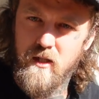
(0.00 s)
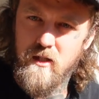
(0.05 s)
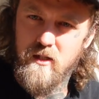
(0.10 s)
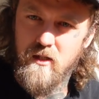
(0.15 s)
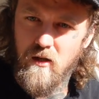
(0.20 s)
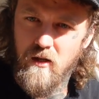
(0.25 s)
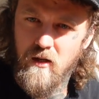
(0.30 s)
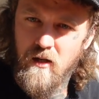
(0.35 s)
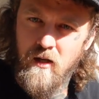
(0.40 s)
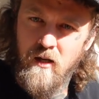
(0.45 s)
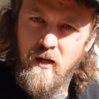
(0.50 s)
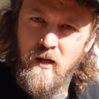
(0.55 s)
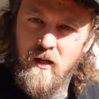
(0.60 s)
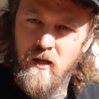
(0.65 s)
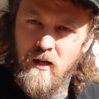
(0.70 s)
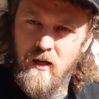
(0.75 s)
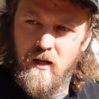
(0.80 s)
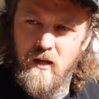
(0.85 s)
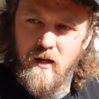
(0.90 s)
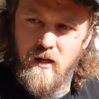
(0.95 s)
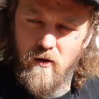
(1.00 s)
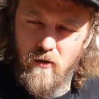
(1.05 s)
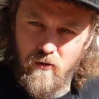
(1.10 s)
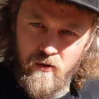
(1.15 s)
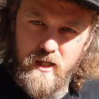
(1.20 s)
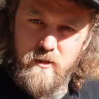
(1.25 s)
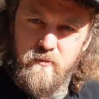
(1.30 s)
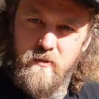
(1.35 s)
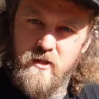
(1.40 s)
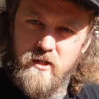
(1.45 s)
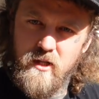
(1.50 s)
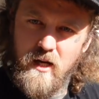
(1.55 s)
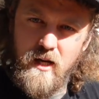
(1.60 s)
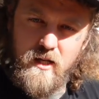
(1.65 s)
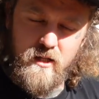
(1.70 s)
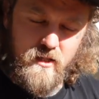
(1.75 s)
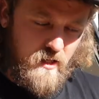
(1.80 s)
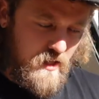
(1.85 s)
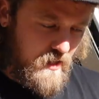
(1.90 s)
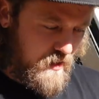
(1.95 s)
So all that's been
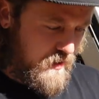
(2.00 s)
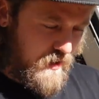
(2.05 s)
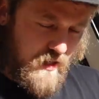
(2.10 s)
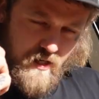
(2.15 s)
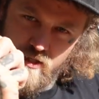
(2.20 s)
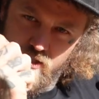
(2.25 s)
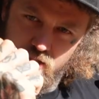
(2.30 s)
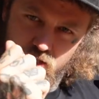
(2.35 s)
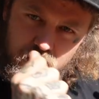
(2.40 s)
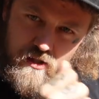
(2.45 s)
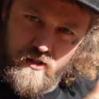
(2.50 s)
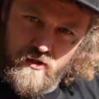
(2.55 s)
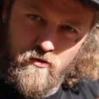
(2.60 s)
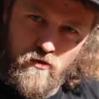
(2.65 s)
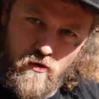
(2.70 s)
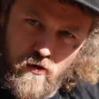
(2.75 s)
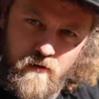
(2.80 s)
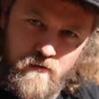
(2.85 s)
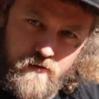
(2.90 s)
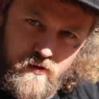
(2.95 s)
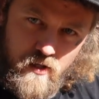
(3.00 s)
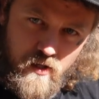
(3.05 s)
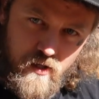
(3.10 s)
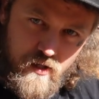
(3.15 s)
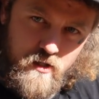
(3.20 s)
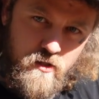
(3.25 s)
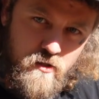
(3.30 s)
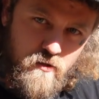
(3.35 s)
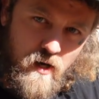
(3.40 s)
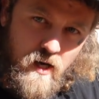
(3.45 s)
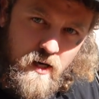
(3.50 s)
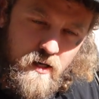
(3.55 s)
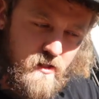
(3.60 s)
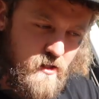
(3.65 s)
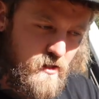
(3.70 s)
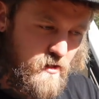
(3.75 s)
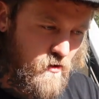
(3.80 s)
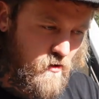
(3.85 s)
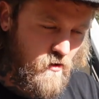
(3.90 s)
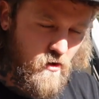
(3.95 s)
changed now, and now she just drives straight as a
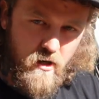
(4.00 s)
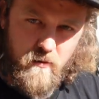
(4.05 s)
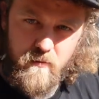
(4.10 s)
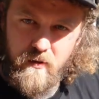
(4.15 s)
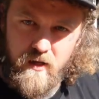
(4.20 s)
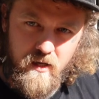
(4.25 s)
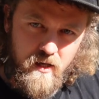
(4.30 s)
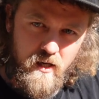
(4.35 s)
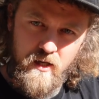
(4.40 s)
dime,